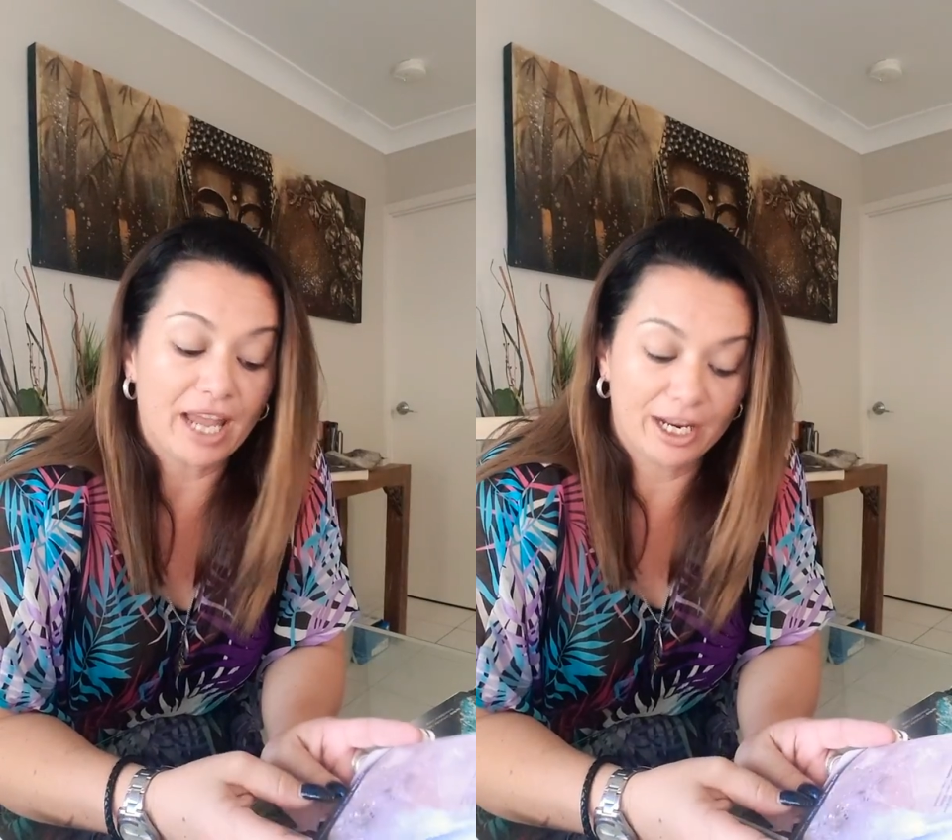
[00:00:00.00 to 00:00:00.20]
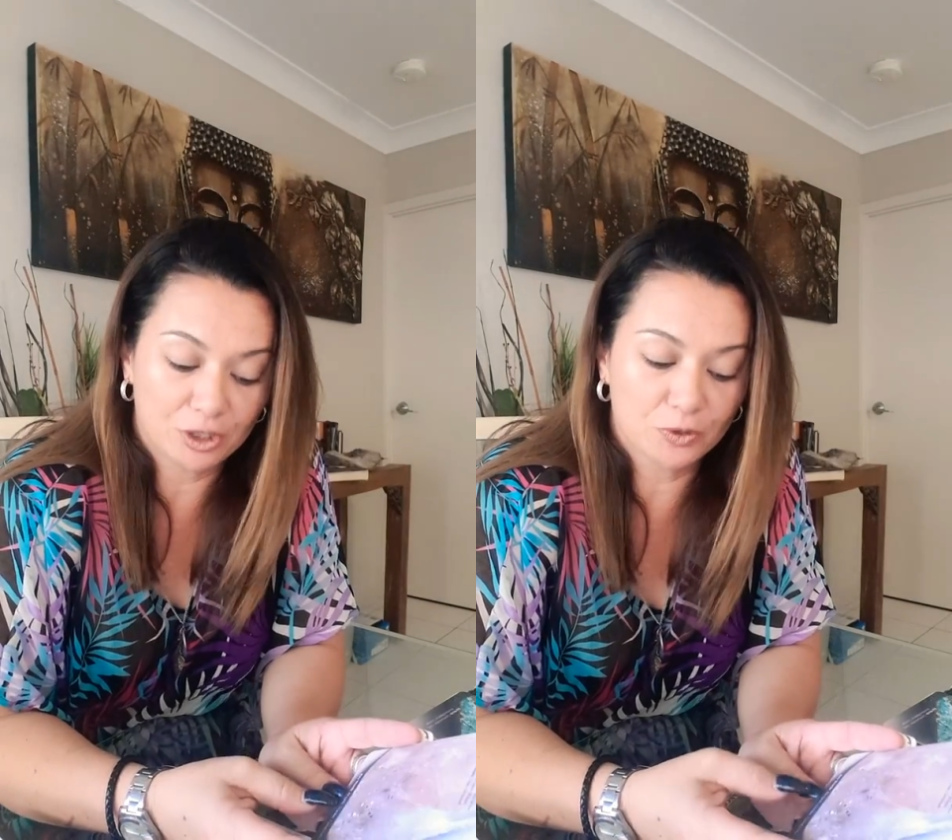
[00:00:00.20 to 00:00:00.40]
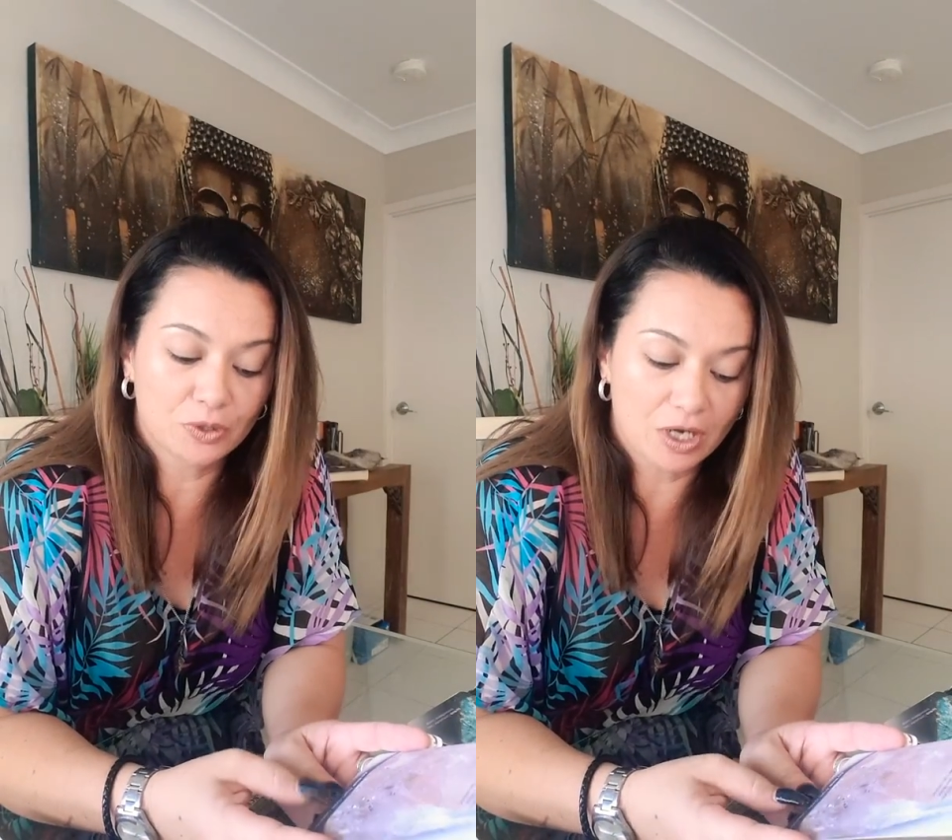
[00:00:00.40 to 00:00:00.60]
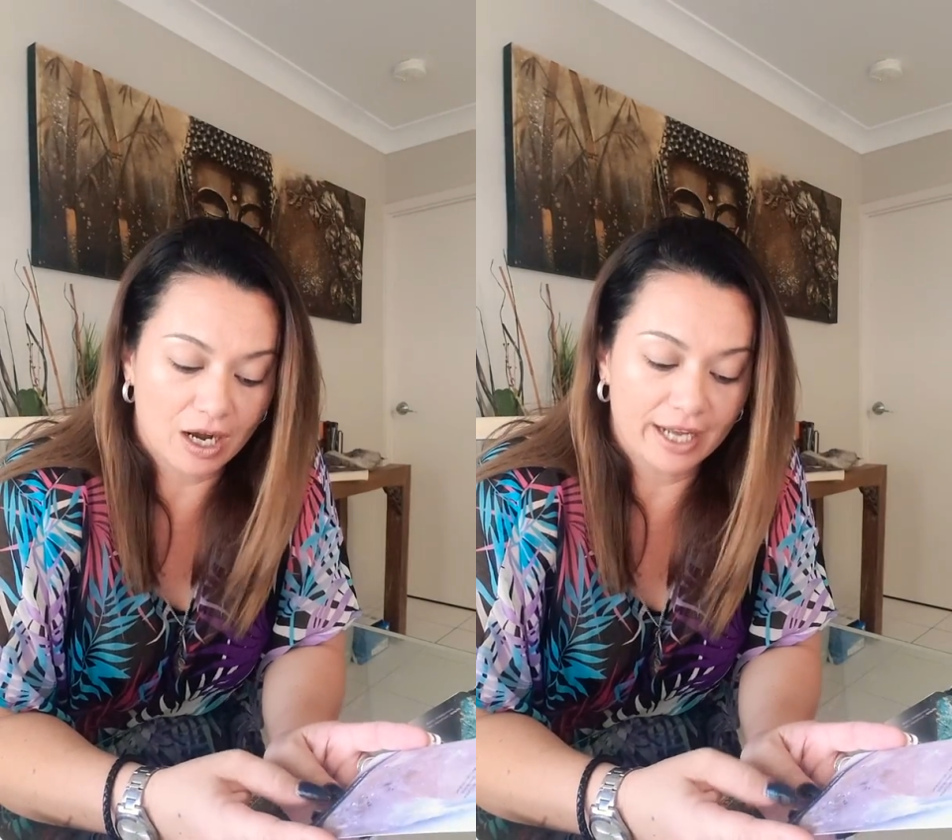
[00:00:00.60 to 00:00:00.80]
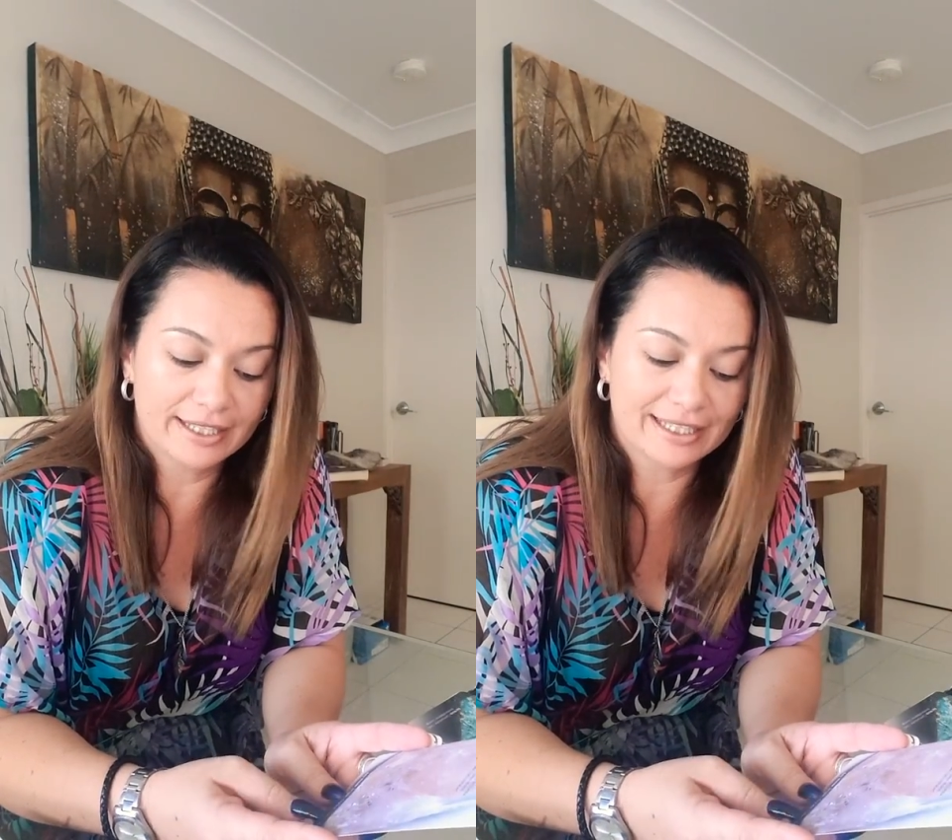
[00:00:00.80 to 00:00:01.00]
Angels,
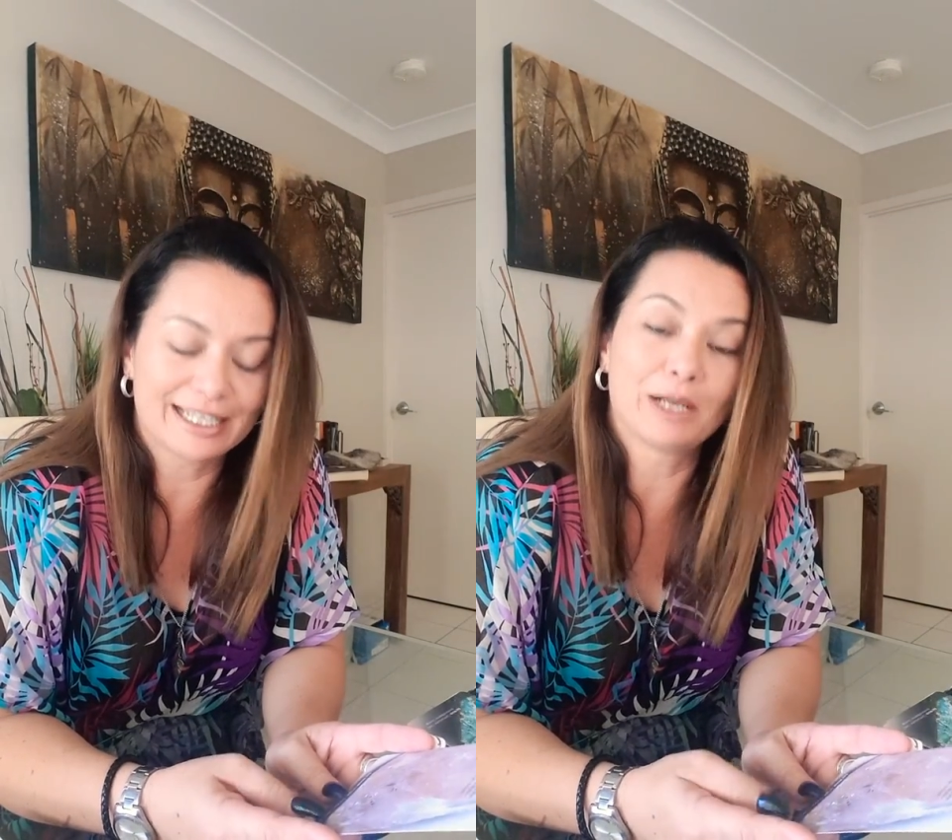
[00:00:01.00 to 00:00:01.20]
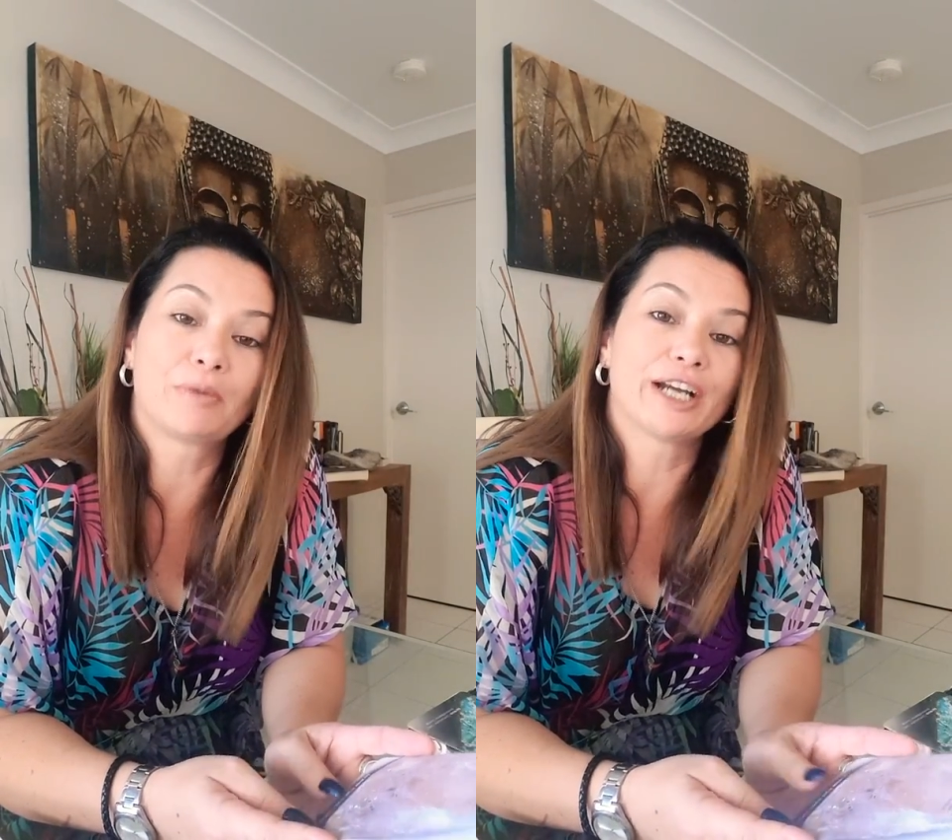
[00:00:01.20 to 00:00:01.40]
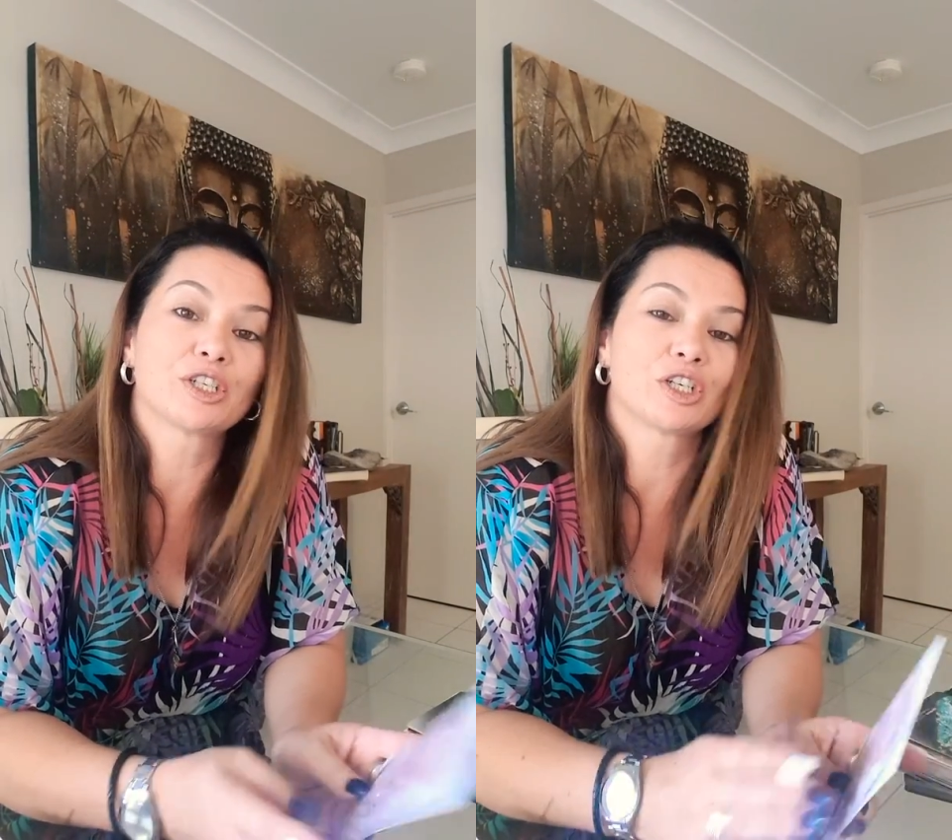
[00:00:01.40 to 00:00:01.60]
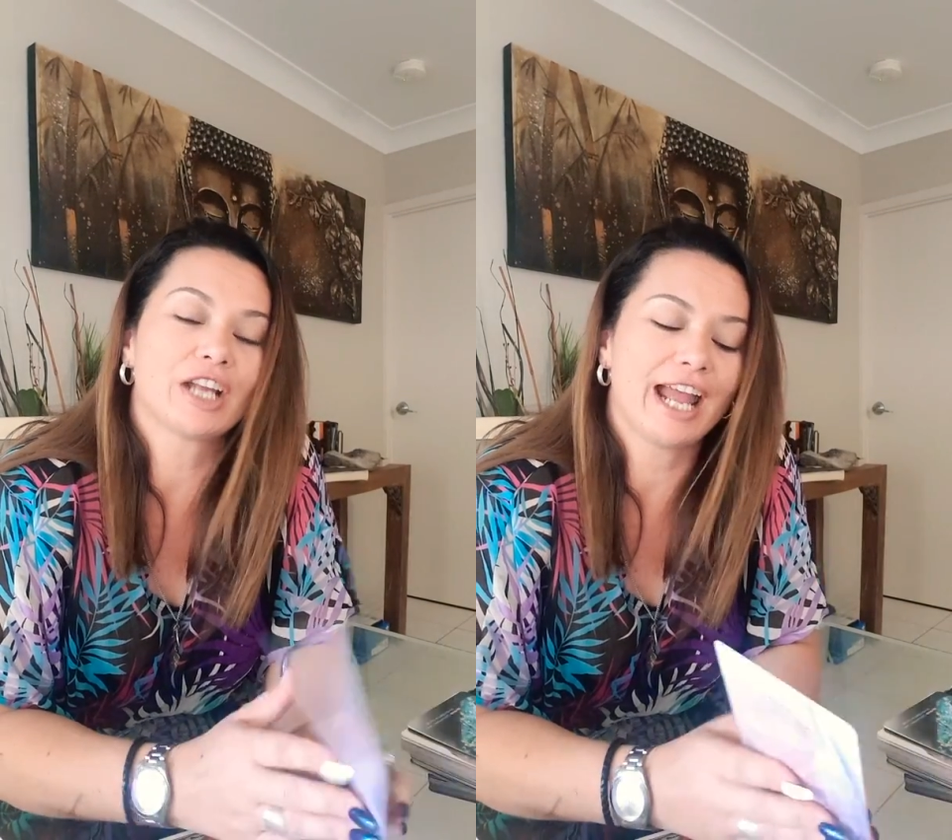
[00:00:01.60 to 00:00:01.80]
guides, celebration,